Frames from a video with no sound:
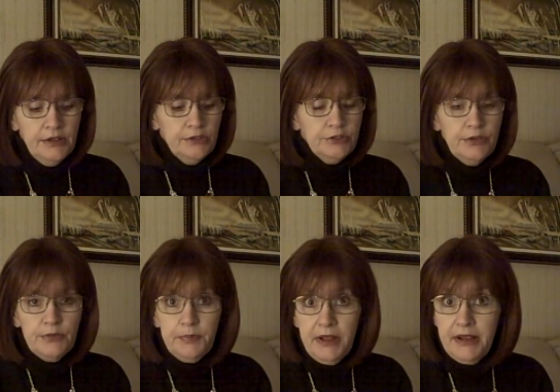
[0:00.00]
She
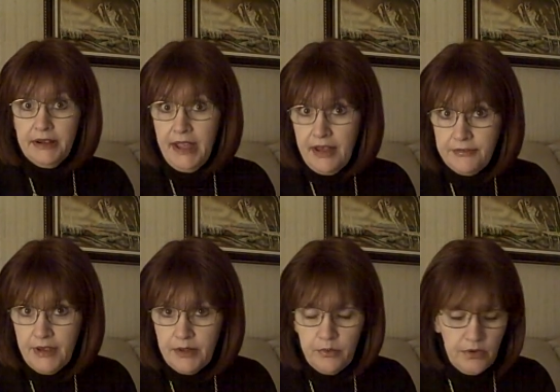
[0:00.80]
was playing
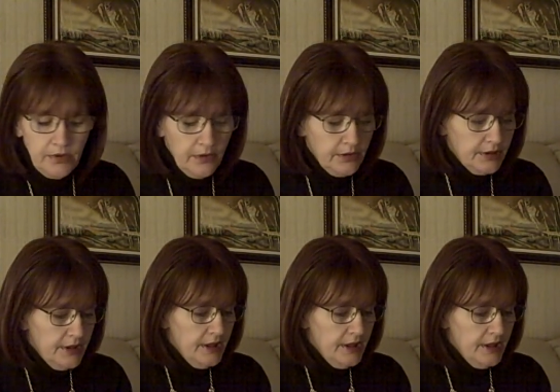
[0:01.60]
Cafe World,